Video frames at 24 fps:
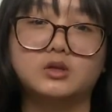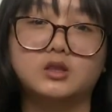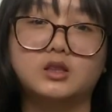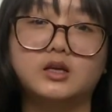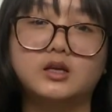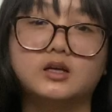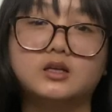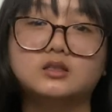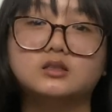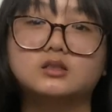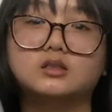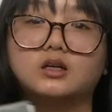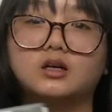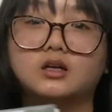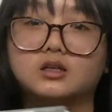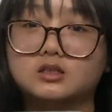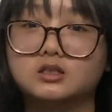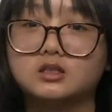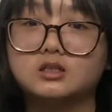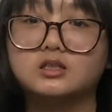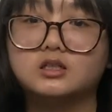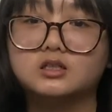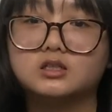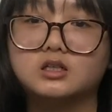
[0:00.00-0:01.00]
things, I
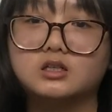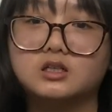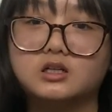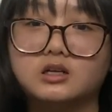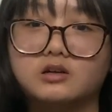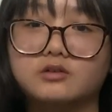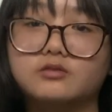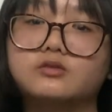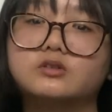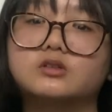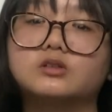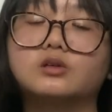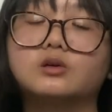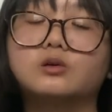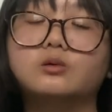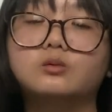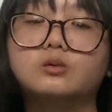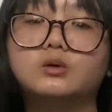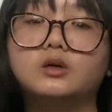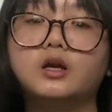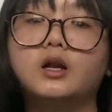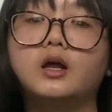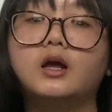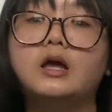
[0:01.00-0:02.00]
suggest getting a physical
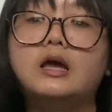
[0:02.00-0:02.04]
one.